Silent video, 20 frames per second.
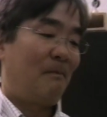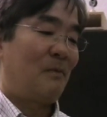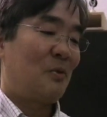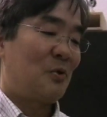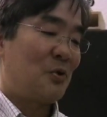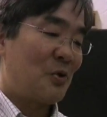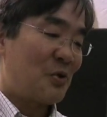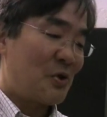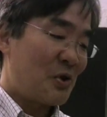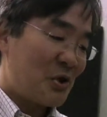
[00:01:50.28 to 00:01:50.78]

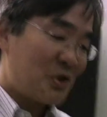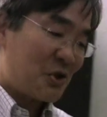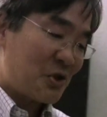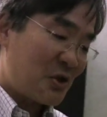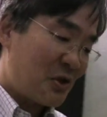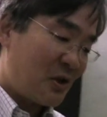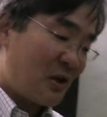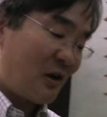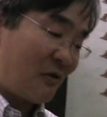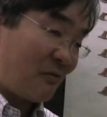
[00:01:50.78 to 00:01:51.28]

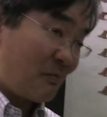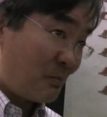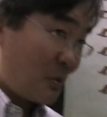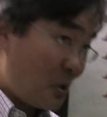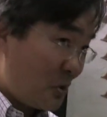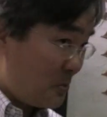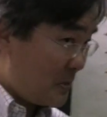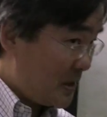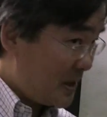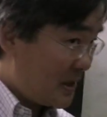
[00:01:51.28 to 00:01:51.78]
Tradition of
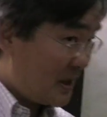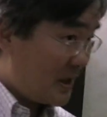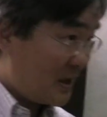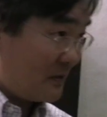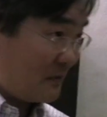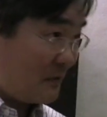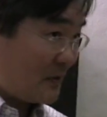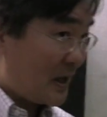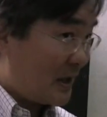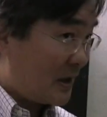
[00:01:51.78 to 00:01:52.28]
bow making
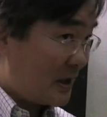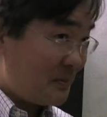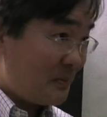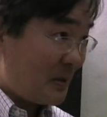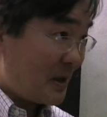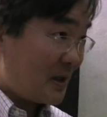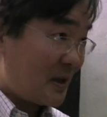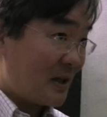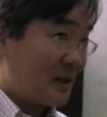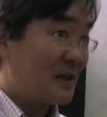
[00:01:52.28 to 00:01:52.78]
and violin
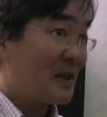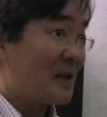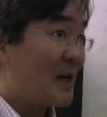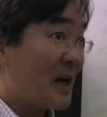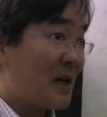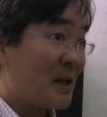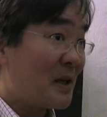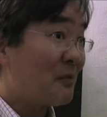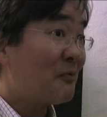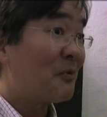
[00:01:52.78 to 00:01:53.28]
making did
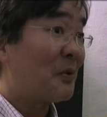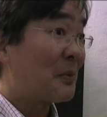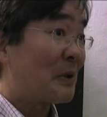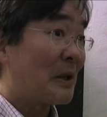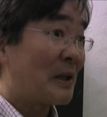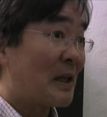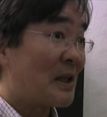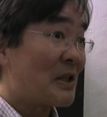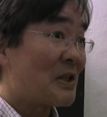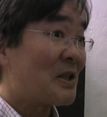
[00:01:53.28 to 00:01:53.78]
not come from the
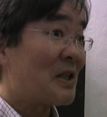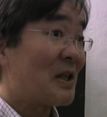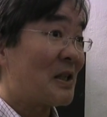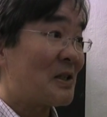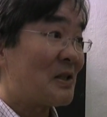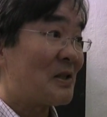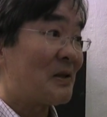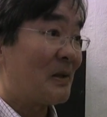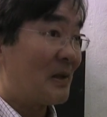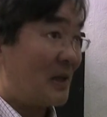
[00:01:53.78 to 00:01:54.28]
United
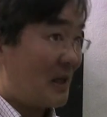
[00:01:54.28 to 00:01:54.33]
States.